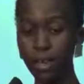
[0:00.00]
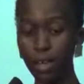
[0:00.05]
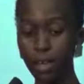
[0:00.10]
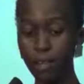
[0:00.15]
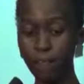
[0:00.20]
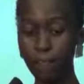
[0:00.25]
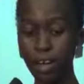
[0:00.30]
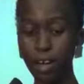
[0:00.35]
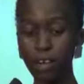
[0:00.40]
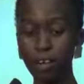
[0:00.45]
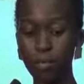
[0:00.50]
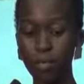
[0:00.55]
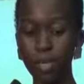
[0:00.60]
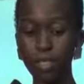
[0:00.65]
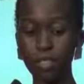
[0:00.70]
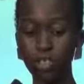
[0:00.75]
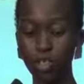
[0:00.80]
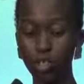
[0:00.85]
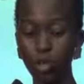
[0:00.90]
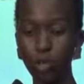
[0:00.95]

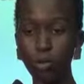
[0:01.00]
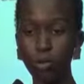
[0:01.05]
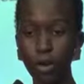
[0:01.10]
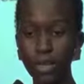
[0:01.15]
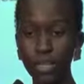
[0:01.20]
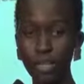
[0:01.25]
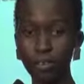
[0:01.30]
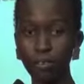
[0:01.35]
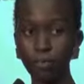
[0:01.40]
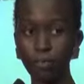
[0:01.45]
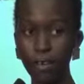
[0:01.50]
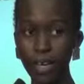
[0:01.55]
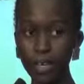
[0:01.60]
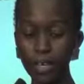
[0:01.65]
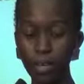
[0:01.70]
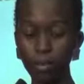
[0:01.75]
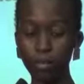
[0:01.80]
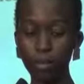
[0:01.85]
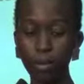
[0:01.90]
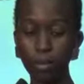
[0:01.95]
environments, so we wanted to find
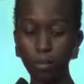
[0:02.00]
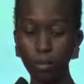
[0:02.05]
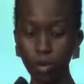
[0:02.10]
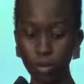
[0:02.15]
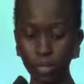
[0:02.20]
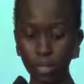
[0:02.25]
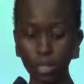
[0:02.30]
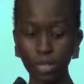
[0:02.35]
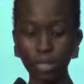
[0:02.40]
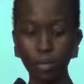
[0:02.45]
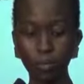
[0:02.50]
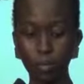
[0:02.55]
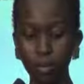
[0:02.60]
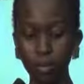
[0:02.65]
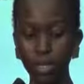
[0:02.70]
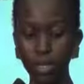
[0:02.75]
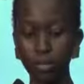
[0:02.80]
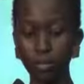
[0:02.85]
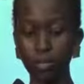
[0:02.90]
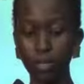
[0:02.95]
out the most
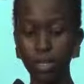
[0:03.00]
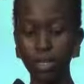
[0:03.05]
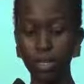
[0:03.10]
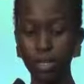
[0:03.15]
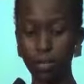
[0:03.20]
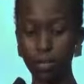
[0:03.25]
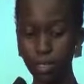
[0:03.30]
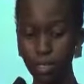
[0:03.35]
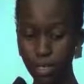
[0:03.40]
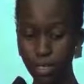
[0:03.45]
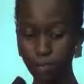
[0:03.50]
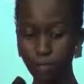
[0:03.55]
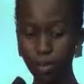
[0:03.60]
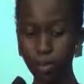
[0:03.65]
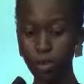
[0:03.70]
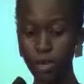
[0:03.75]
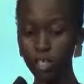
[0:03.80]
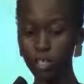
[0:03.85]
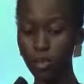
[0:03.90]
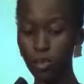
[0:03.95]
important ones, the most
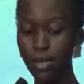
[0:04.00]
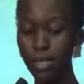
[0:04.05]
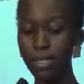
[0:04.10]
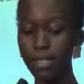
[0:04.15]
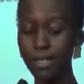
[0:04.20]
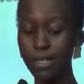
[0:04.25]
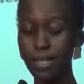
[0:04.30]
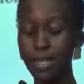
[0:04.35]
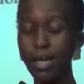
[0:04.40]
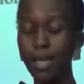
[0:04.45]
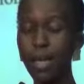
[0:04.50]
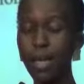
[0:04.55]
influential ones,